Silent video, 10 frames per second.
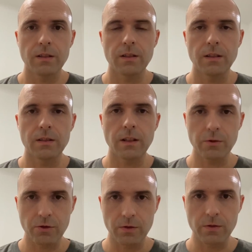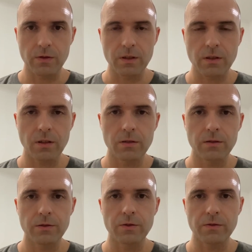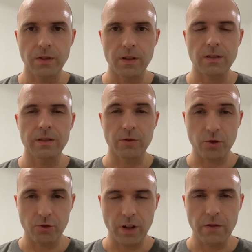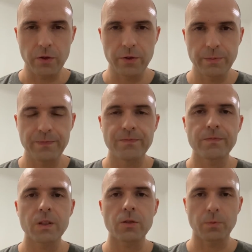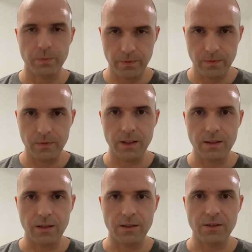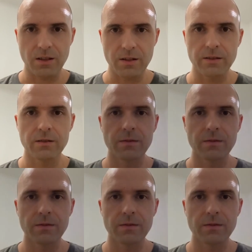and how to use Syzkaller to fuzz a Linux driver. So let's get started.